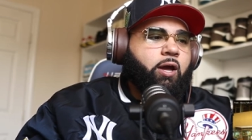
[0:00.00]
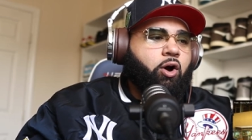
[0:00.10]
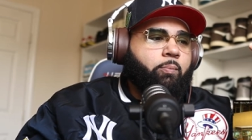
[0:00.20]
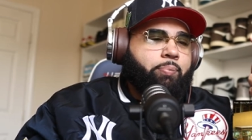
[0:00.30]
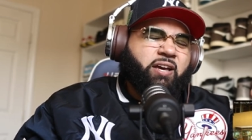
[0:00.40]

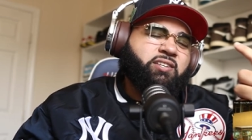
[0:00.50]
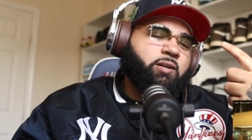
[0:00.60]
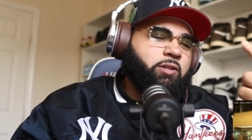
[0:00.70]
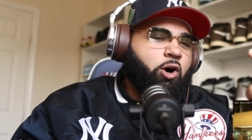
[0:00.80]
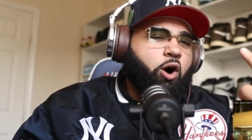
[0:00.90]

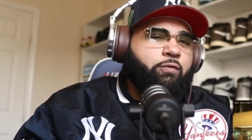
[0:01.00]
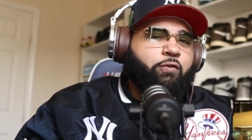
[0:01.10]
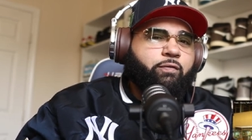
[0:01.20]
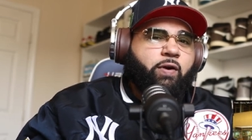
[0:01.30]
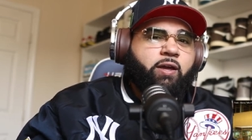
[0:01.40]
basically
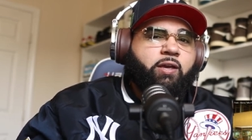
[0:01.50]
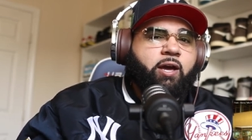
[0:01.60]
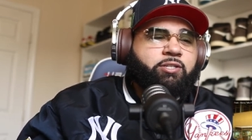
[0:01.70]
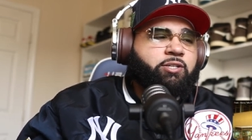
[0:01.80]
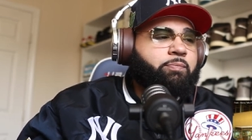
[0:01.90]
offer a
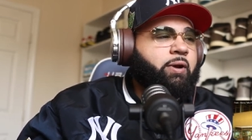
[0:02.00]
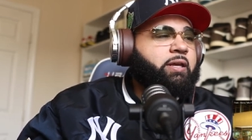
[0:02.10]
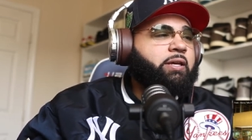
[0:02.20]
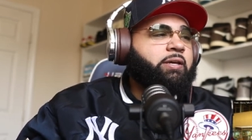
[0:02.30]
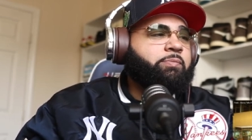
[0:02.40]
vacation, but
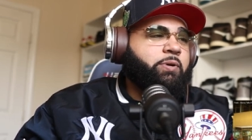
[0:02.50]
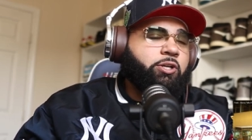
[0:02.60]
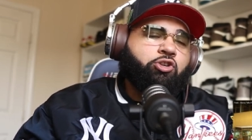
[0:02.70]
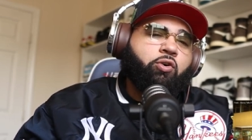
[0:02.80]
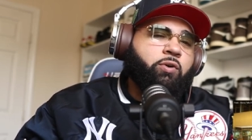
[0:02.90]
he'd be
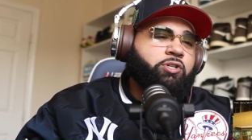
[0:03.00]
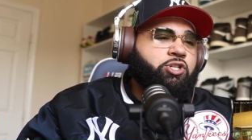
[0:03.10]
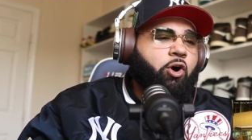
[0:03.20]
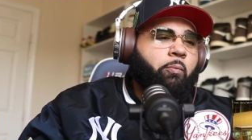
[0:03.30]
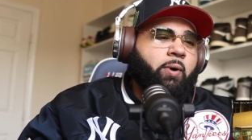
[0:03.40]
doing
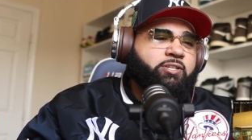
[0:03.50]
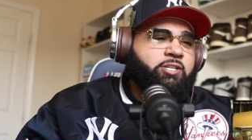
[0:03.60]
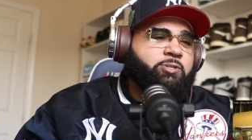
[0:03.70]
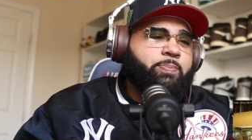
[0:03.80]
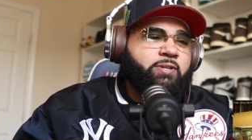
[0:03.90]
so much
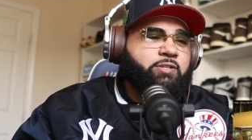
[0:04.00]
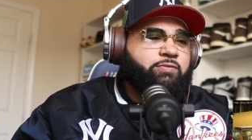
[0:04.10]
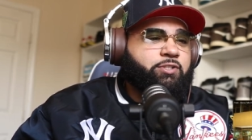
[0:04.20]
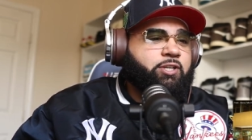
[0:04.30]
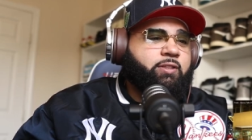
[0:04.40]
expensive
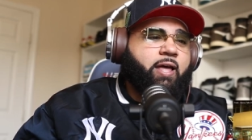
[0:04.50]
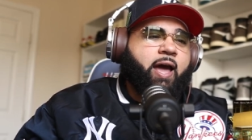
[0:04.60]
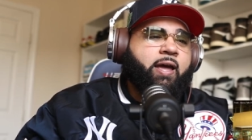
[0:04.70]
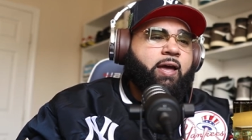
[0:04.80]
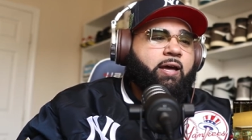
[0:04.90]
shit
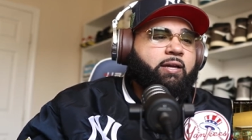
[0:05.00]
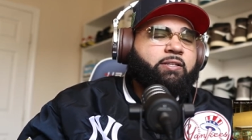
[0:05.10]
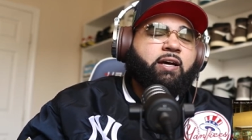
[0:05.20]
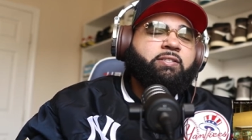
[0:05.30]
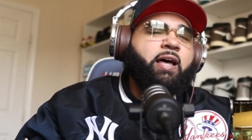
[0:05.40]
that he
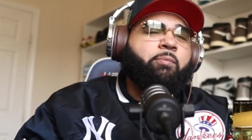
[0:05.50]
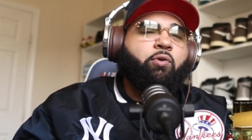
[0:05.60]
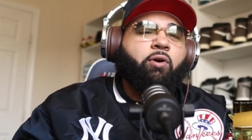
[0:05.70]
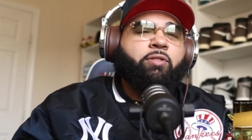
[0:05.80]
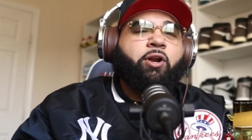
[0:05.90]
does that
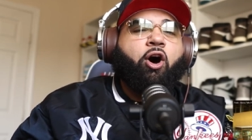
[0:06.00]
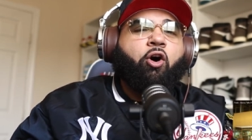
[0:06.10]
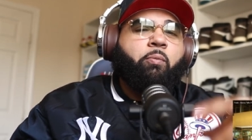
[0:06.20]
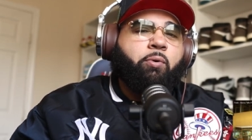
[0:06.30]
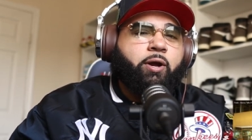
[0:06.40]
more than
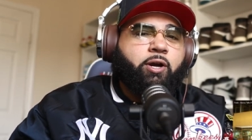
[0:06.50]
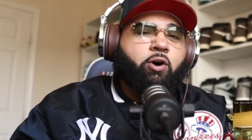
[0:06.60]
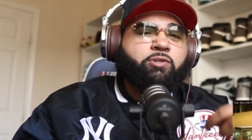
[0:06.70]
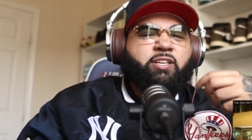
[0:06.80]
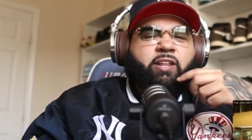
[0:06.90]
homeboy
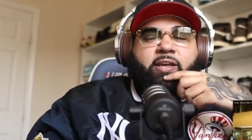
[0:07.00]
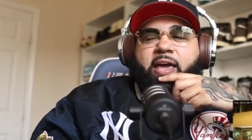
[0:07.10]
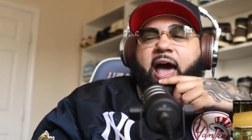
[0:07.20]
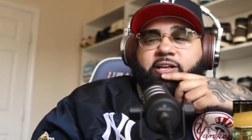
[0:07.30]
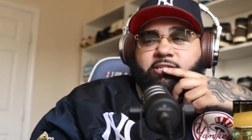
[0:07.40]
goes to the
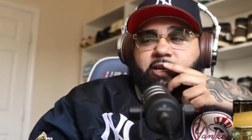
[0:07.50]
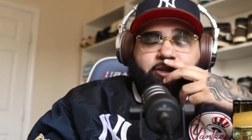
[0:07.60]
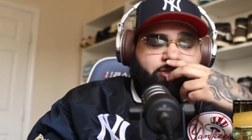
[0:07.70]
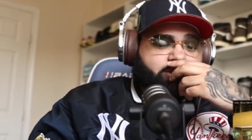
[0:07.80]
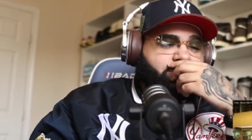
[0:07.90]
gas station.